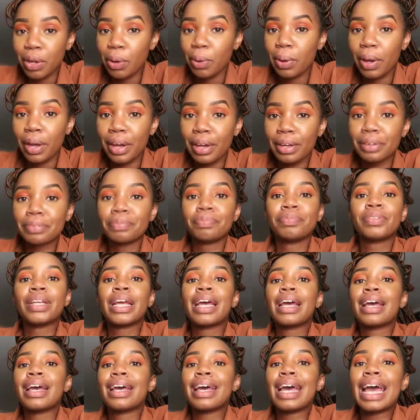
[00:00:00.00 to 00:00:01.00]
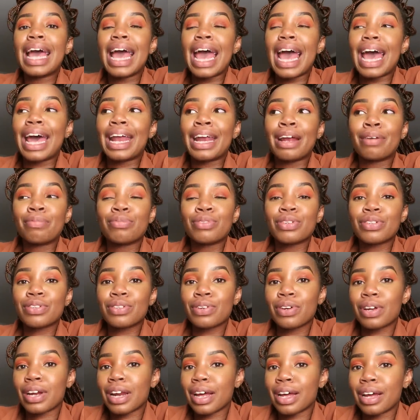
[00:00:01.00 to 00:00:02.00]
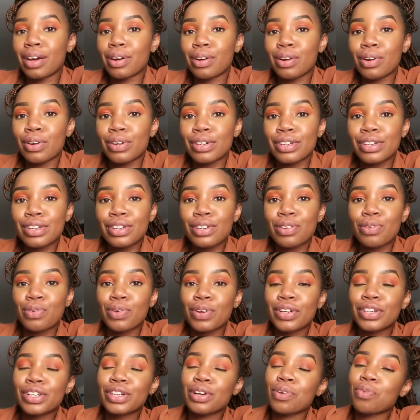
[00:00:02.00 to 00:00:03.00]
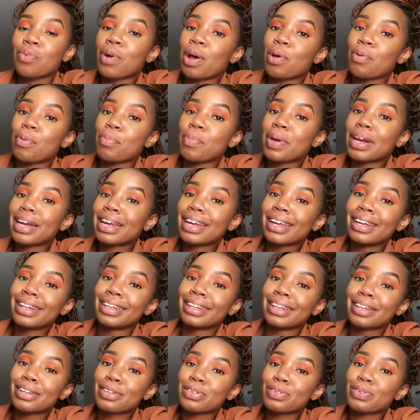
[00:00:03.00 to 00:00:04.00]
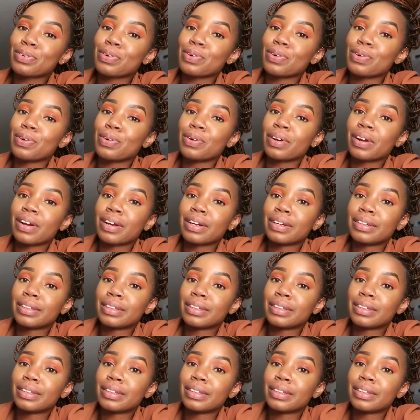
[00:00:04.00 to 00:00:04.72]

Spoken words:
okay, and I'm just gonna continue watching Why Women Kill. So